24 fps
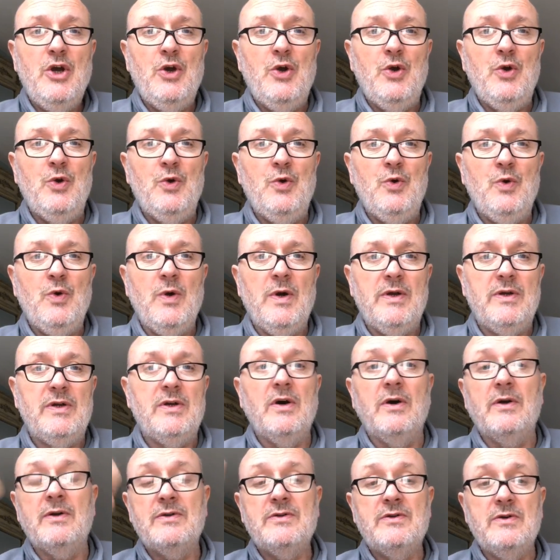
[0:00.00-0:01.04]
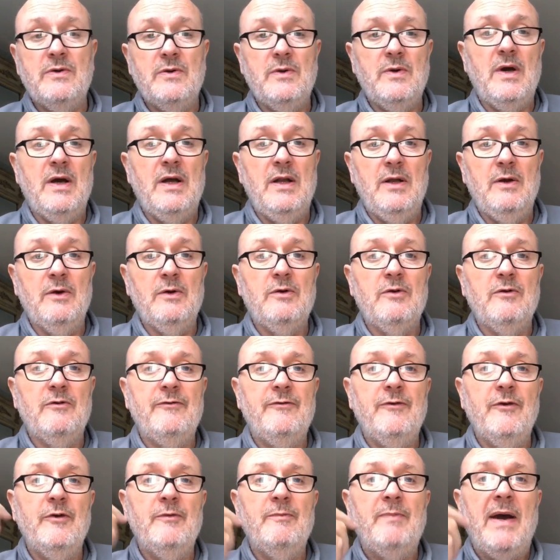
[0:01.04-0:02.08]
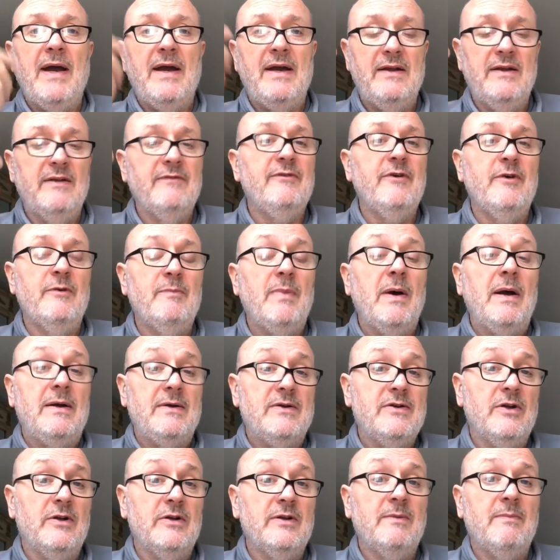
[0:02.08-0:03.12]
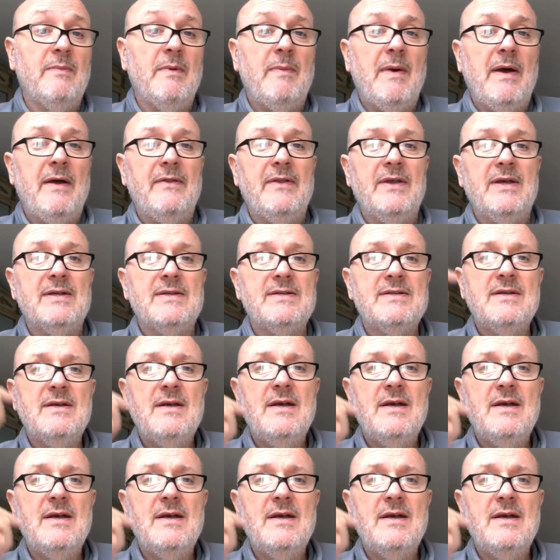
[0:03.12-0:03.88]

who had gone to a local food bank, and the food bank told him about this,